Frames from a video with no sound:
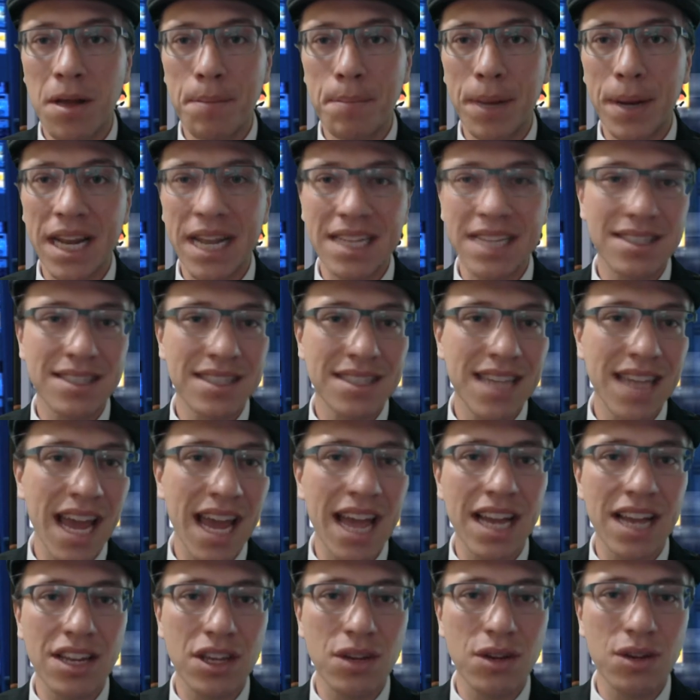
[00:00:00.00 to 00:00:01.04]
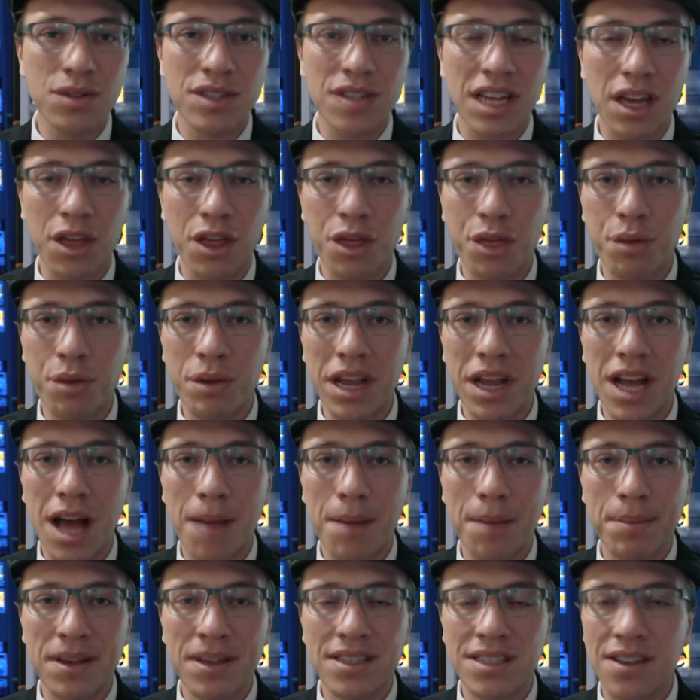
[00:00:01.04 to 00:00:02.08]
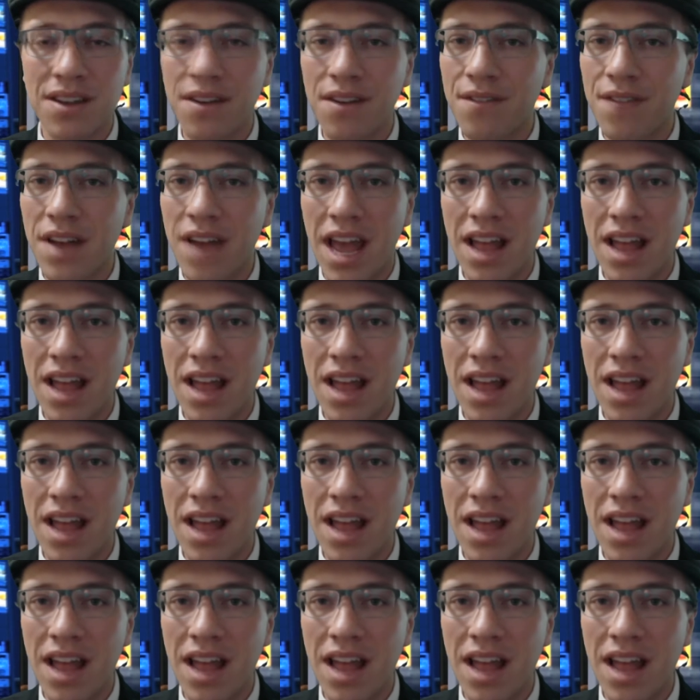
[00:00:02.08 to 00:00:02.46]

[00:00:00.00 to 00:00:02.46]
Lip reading: but instead using 3 copies of